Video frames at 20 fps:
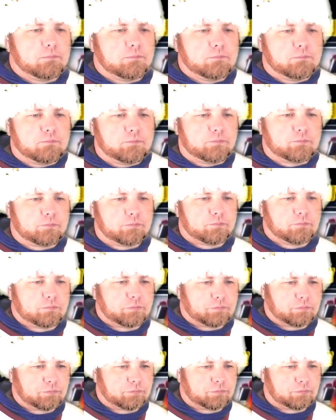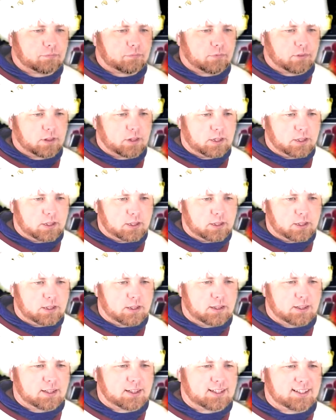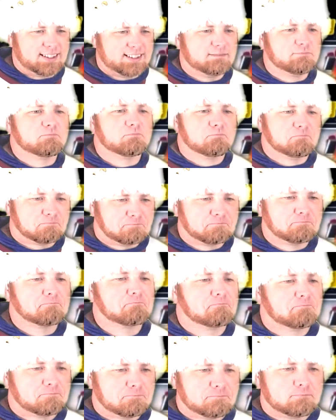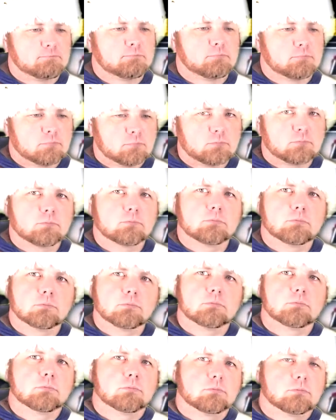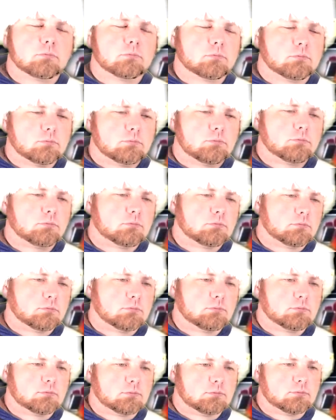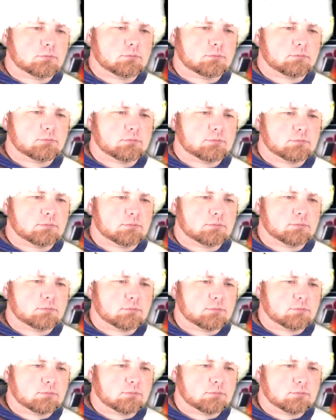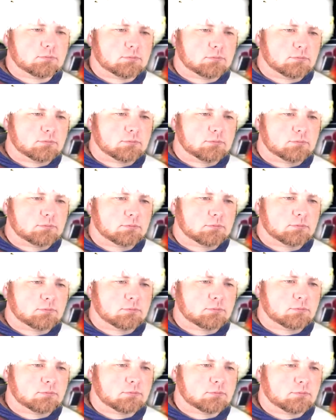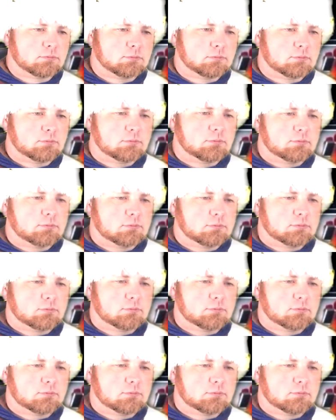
[no speech]